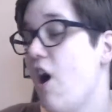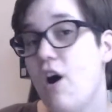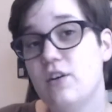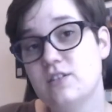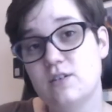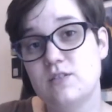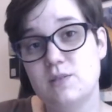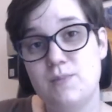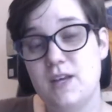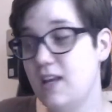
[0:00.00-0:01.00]
Also,
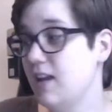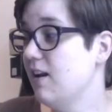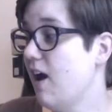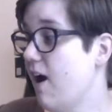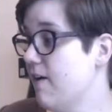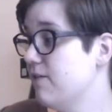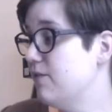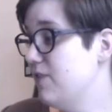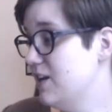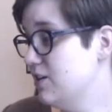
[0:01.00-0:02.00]
speaking of
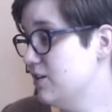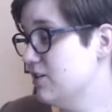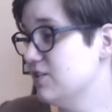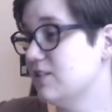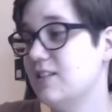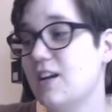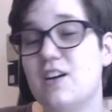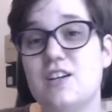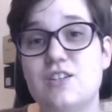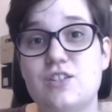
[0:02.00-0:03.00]
vendors, there
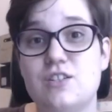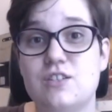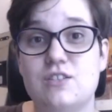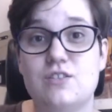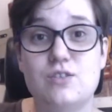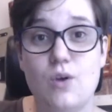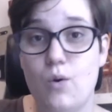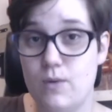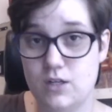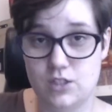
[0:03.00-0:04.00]
is so
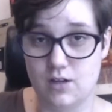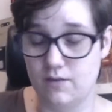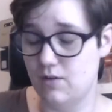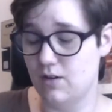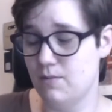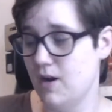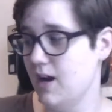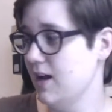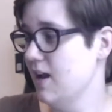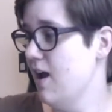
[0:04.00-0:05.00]
much stuff you can
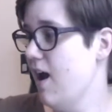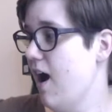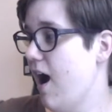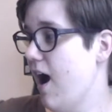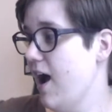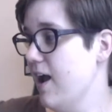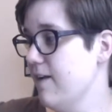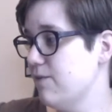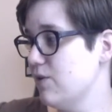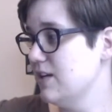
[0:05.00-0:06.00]
buy. I,
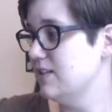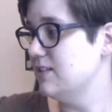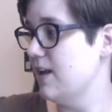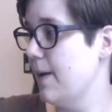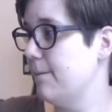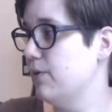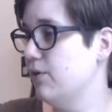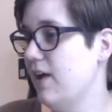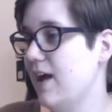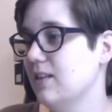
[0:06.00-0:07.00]
for
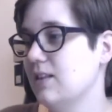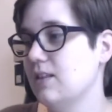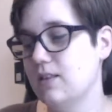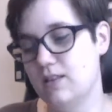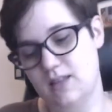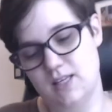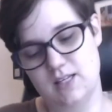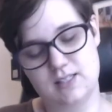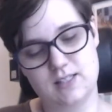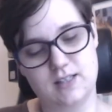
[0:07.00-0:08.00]
example, at
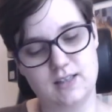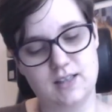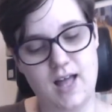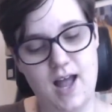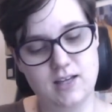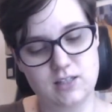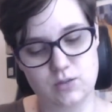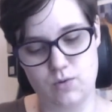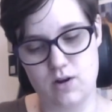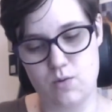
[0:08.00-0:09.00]
this last
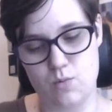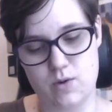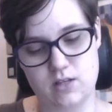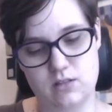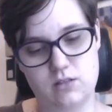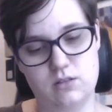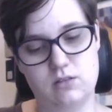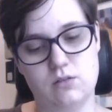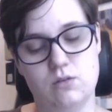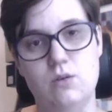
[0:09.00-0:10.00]
one I went
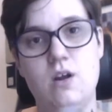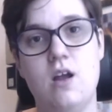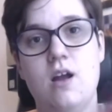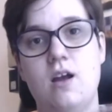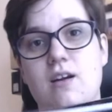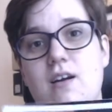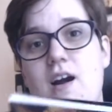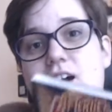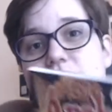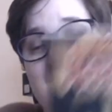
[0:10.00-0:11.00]
to,
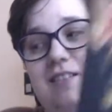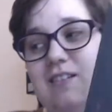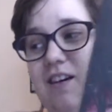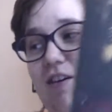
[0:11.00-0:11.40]
got an